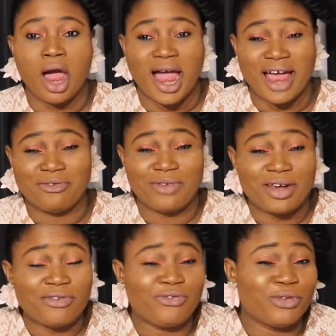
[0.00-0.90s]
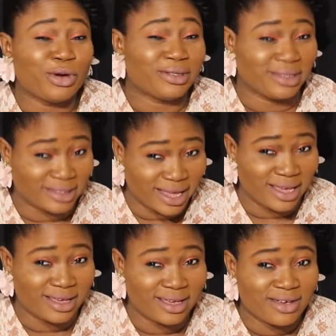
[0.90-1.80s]
Our very first
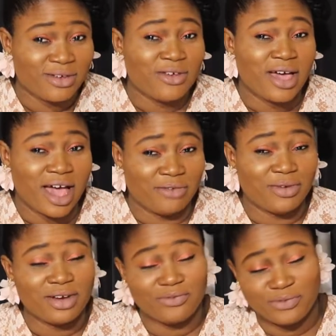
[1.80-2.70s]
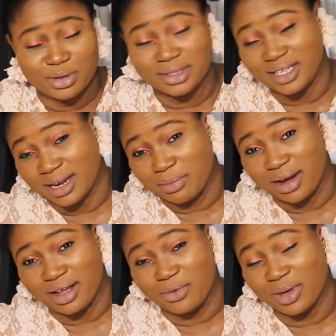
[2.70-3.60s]
day in
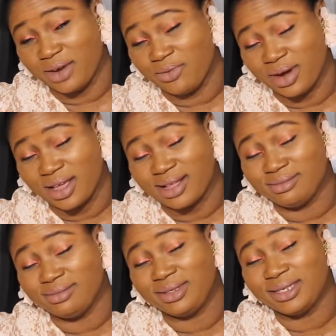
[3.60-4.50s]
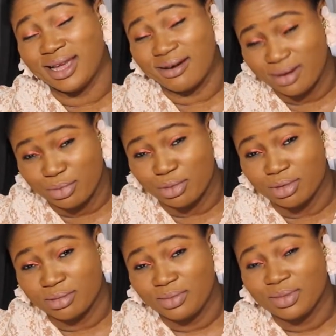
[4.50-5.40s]
America, we had a very terrible
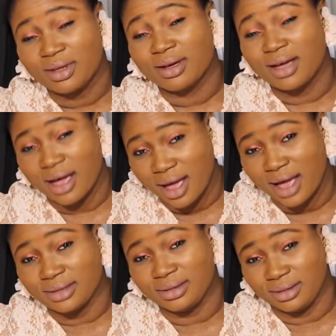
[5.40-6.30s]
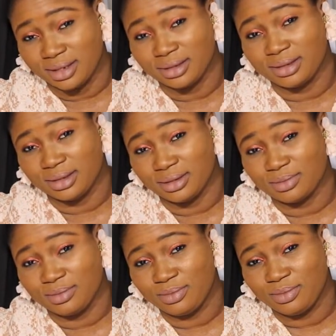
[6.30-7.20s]
car accident.
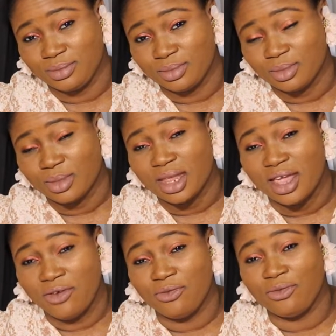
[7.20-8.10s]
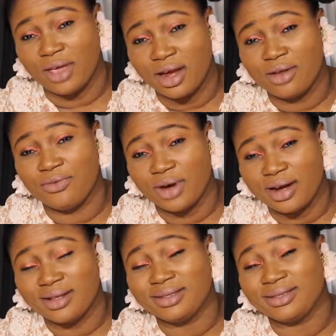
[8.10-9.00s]
A very,
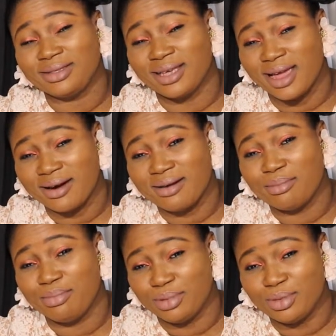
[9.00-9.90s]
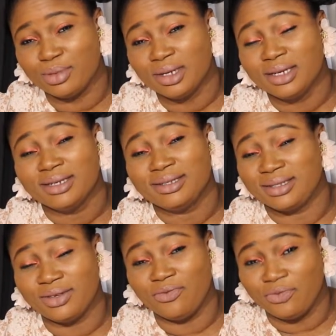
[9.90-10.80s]
very terrible,
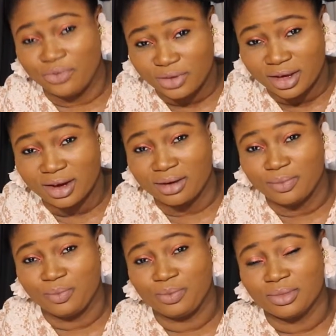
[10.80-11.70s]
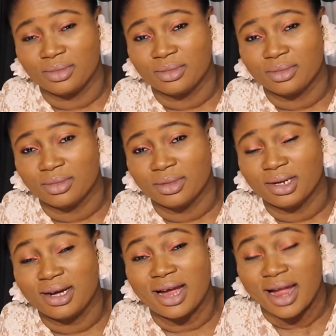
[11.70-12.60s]
severe
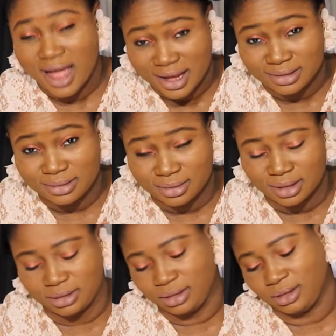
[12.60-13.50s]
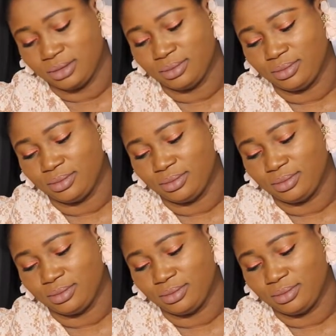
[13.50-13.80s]
car accident.